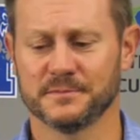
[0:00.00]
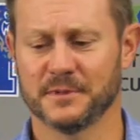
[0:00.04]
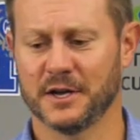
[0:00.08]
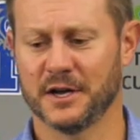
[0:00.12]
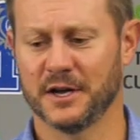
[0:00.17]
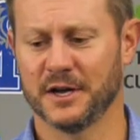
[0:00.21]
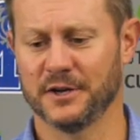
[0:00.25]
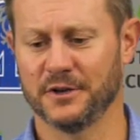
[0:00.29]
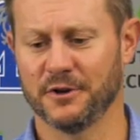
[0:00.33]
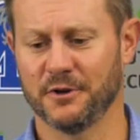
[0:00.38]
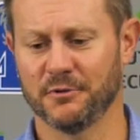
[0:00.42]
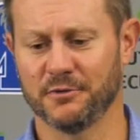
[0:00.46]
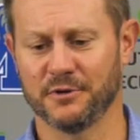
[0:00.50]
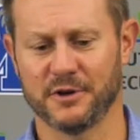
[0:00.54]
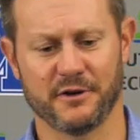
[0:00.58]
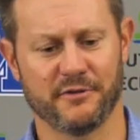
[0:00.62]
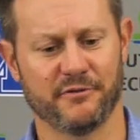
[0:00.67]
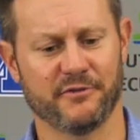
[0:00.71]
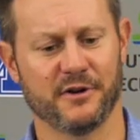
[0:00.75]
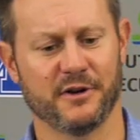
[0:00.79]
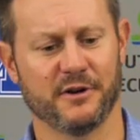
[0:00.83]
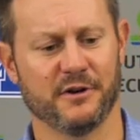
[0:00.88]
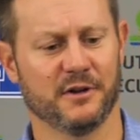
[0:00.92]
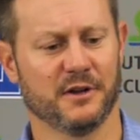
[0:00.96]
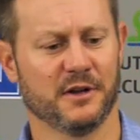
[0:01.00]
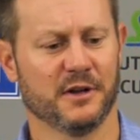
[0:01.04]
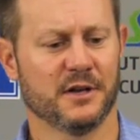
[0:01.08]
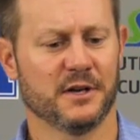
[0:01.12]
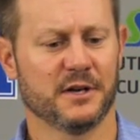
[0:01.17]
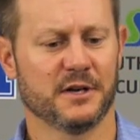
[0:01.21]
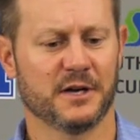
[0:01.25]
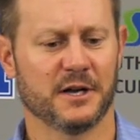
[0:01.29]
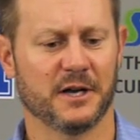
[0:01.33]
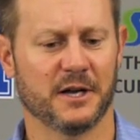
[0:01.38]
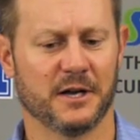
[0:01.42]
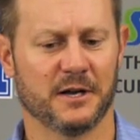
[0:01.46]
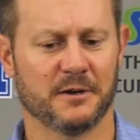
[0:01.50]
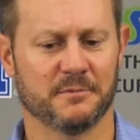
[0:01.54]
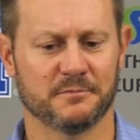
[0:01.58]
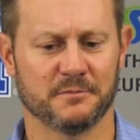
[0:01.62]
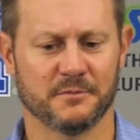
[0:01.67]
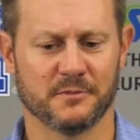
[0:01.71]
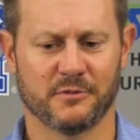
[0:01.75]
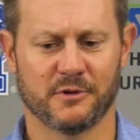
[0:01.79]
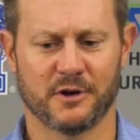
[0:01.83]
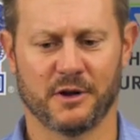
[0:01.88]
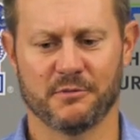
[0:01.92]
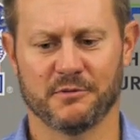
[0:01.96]
Uh, no different,
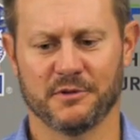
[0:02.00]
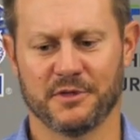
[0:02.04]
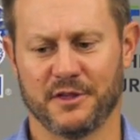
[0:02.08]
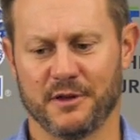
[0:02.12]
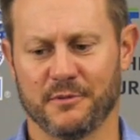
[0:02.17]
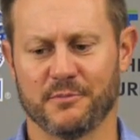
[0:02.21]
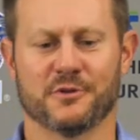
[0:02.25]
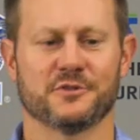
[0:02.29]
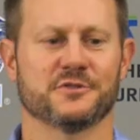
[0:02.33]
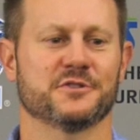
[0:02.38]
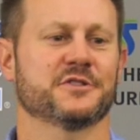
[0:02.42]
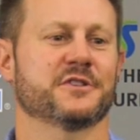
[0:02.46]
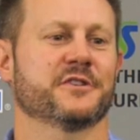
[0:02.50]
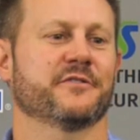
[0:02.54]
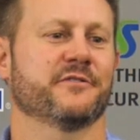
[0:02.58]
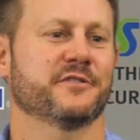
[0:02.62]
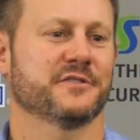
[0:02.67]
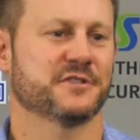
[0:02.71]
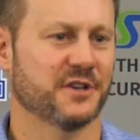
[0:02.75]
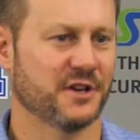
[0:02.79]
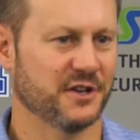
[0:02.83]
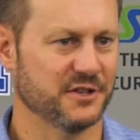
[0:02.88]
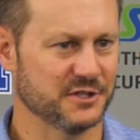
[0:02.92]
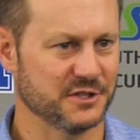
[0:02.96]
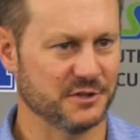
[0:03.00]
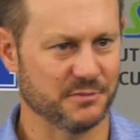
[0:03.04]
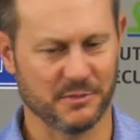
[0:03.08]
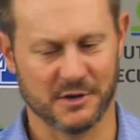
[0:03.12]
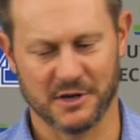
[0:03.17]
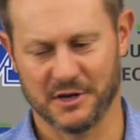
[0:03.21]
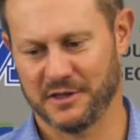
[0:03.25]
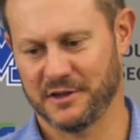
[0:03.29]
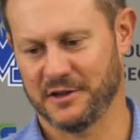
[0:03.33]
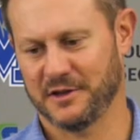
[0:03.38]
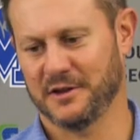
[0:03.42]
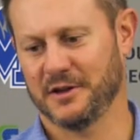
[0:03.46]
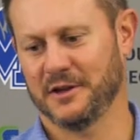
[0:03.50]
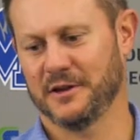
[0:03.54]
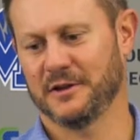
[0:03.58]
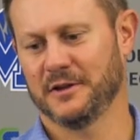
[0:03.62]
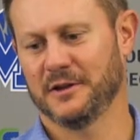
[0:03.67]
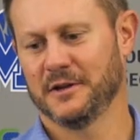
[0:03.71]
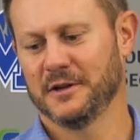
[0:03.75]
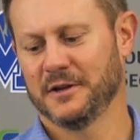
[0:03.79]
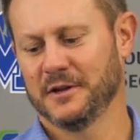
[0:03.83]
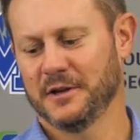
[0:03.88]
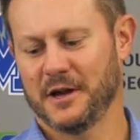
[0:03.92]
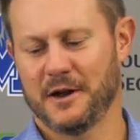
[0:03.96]
um, right, with the emergence of a Sutton Smith and
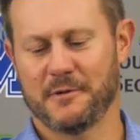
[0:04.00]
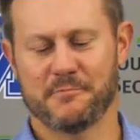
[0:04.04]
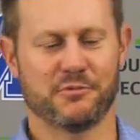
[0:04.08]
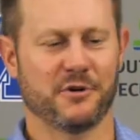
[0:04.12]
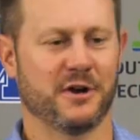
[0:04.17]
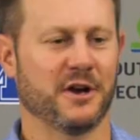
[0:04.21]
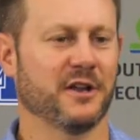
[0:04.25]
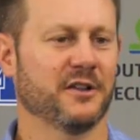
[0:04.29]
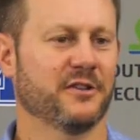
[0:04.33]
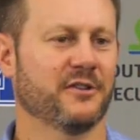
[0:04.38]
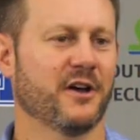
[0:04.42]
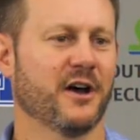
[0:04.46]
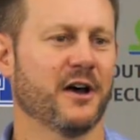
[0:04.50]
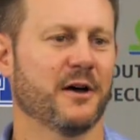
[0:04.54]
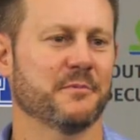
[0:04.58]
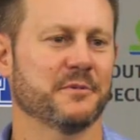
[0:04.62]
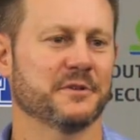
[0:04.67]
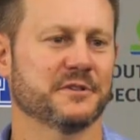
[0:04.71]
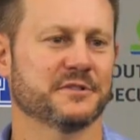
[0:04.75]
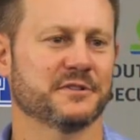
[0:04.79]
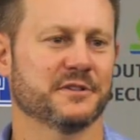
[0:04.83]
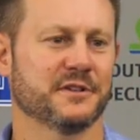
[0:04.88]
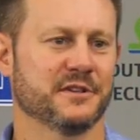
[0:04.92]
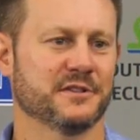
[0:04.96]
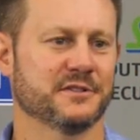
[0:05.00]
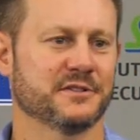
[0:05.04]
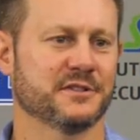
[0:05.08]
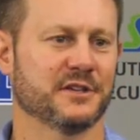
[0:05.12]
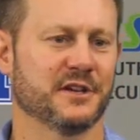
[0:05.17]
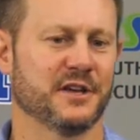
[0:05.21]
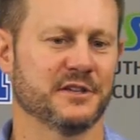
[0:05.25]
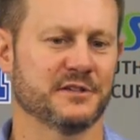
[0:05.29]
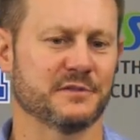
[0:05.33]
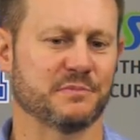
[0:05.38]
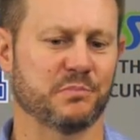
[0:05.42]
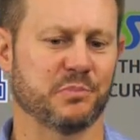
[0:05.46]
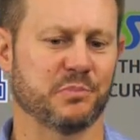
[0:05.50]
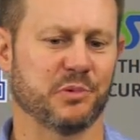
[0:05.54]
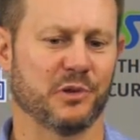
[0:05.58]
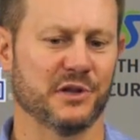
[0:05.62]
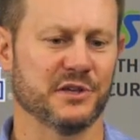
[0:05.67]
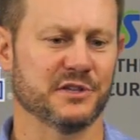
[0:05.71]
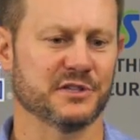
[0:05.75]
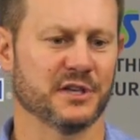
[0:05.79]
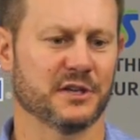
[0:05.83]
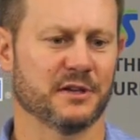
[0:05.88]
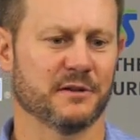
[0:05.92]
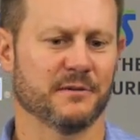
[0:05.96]
a, a Brennan Thomas. It's it's
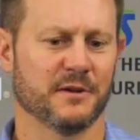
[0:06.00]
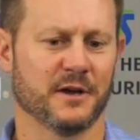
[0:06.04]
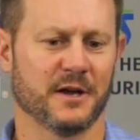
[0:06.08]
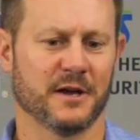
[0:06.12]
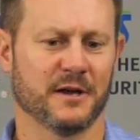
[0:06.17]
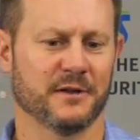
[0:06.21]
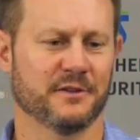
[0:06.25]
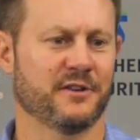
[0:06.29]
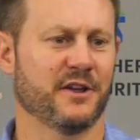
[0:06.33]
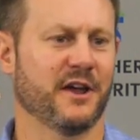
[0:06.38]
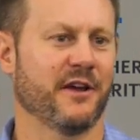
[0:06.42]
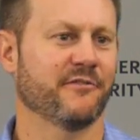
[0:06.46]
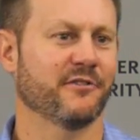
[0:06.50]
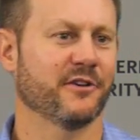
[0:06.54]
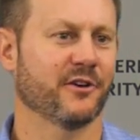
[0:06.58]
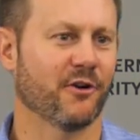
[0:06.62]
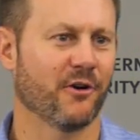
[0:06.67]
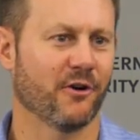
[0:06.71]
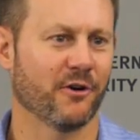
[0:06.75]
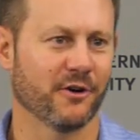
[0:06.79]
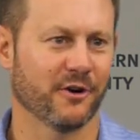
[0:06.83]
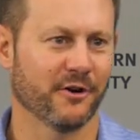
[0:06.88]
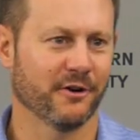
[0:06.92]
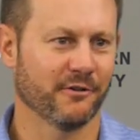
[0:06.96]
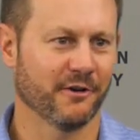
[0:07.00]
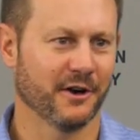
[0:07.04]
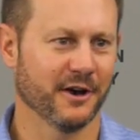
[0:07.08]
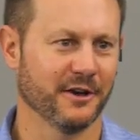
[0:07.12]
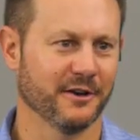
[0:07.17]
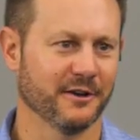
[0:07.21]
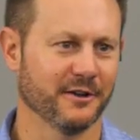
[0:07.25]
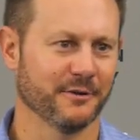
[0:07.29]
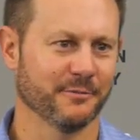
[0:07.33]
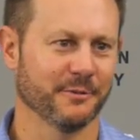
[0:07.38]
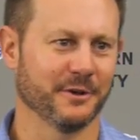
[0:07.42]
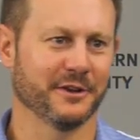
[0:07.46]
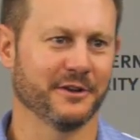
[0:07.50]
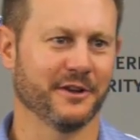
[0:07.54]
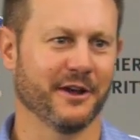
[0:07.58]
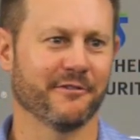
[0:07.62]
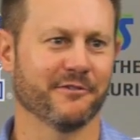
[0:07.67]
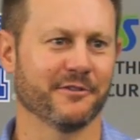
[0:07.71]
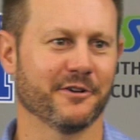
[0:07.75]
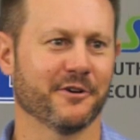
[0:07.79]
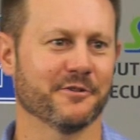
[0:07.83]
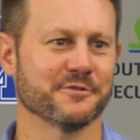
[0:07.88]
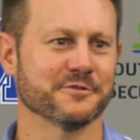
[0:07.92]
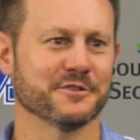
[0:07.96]
pleasing. Uh, Tevin Carter, right? I mean,
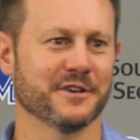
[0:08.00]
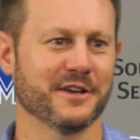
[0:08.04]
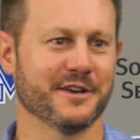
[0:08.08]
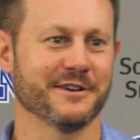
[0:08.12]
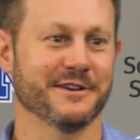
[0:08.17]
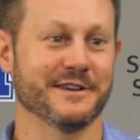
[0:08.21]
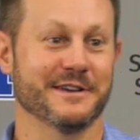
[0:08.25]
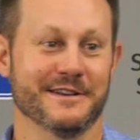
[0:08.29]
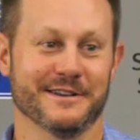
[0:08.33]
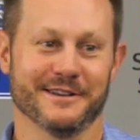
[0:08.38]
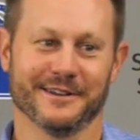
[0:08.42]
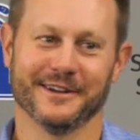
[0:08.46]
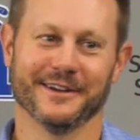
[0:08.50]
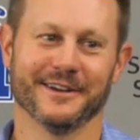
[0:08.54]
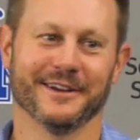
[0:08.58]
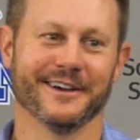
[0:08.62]
Tevin goes in.